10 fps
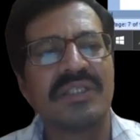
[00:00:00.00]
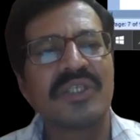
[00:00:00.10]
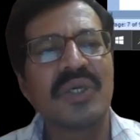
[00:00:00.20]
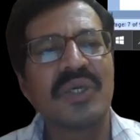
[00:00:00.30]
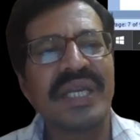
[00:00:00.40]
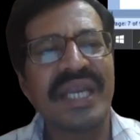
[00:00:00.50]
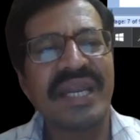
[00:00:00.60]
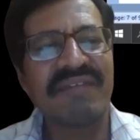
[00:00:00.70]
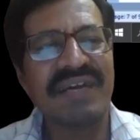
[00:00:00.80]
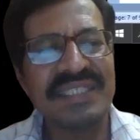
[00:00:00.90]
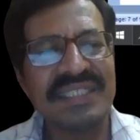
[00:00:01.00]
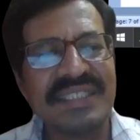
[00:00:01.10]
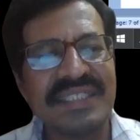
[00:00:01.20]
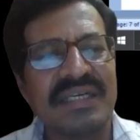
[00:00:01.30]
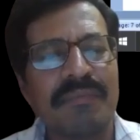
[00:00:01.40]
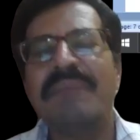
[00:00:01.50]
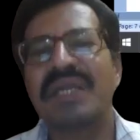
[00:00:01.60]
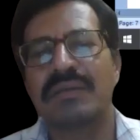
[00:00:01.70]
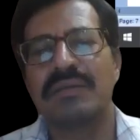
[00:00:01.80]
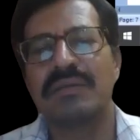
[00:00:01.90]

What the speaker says: So it requires primer.